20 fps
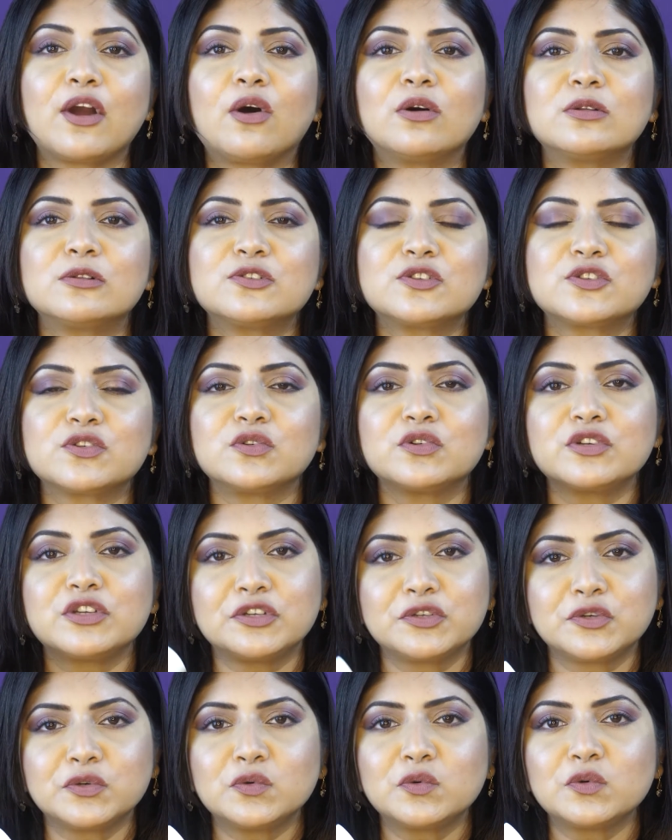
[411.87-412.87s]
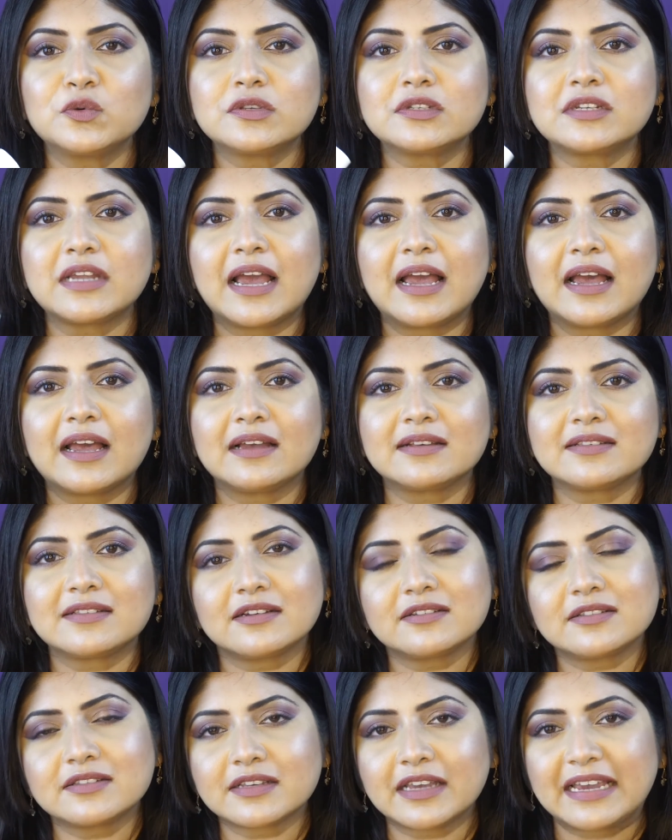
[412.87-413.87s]
also used as
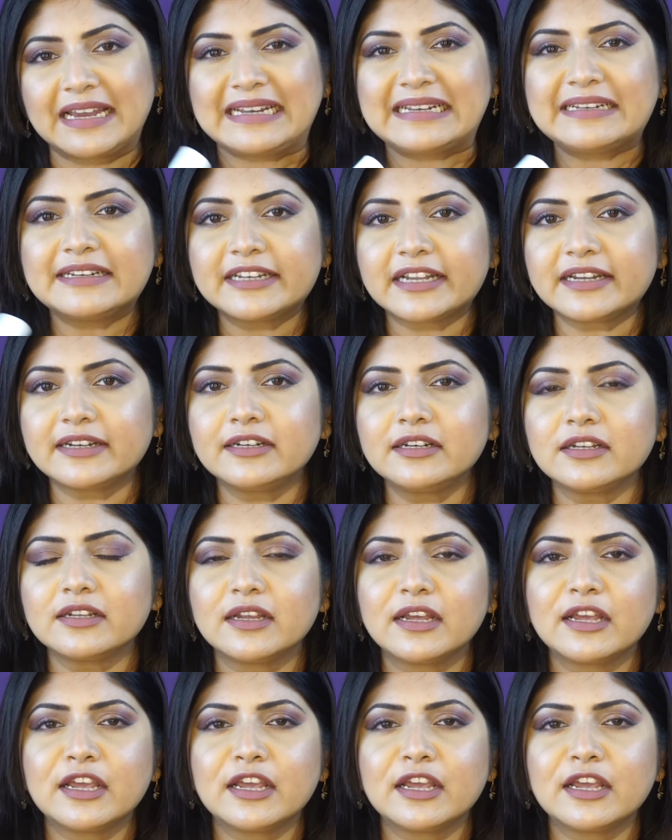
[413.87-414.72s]
a skin tint.